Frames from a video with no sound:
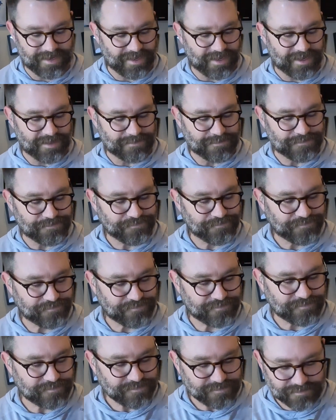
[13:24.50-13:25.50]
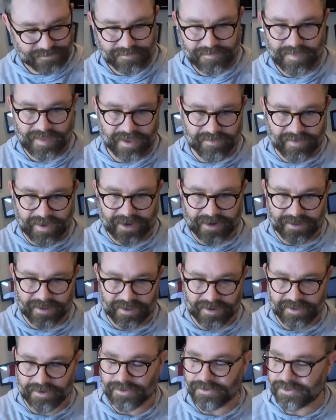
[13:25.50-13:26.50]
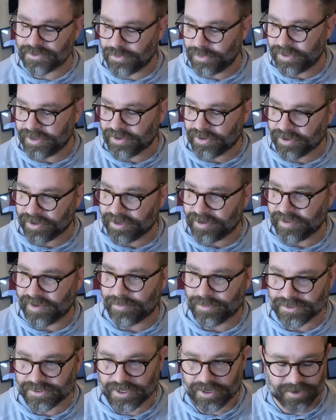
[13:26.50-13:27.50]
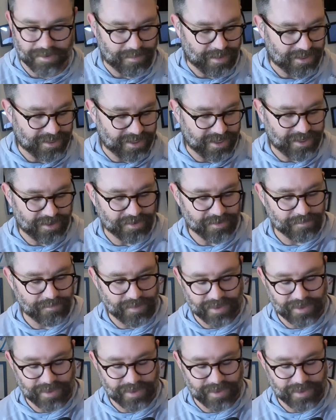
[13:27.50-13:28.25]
and I've got a little toy car here that I'm gonna talk about later.